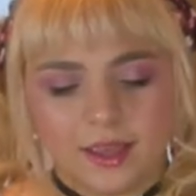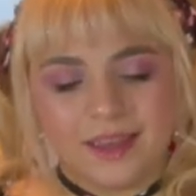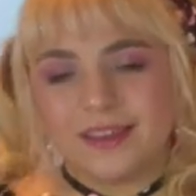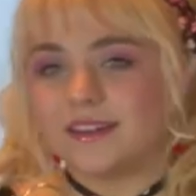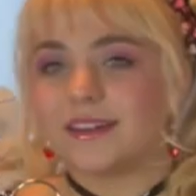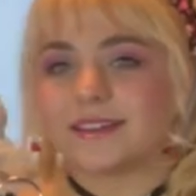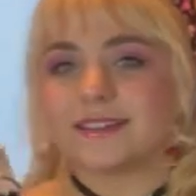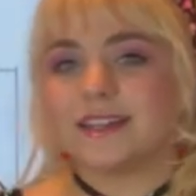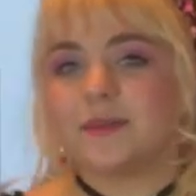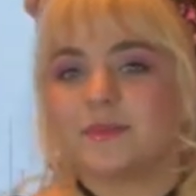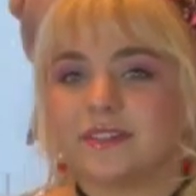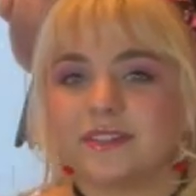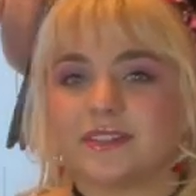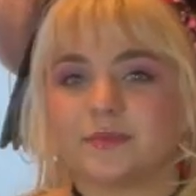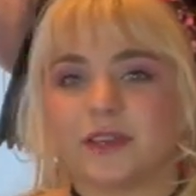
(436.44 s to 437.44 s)
Next up,
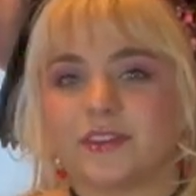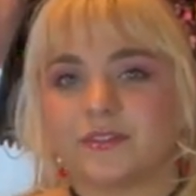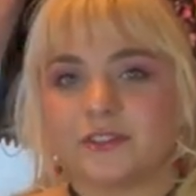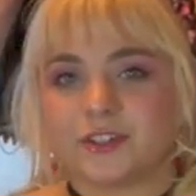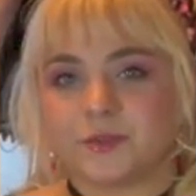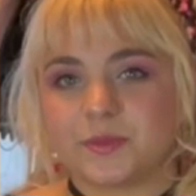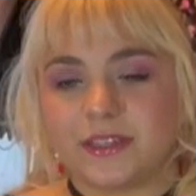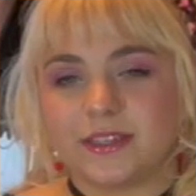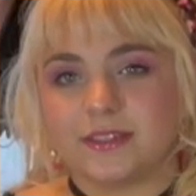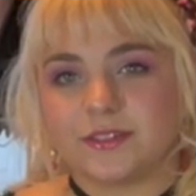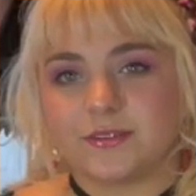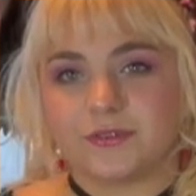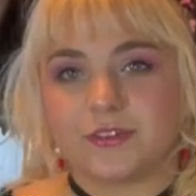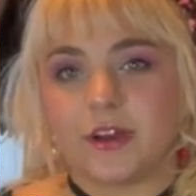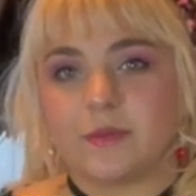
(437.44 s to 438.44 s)
this is my first piece
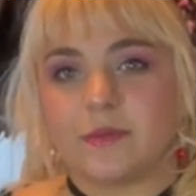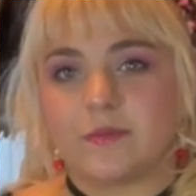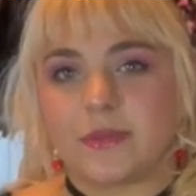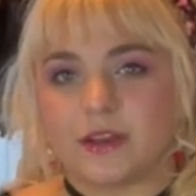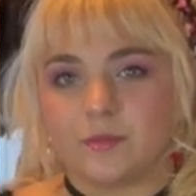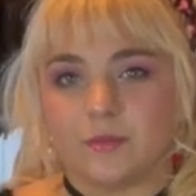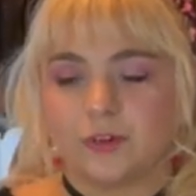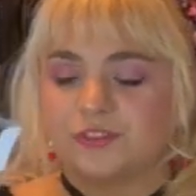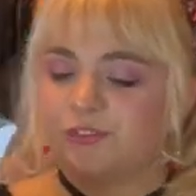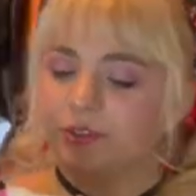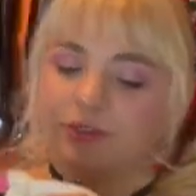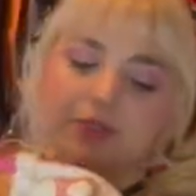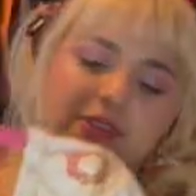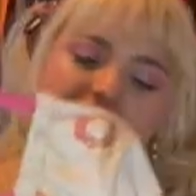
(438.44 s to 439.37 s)
from Metamorphose,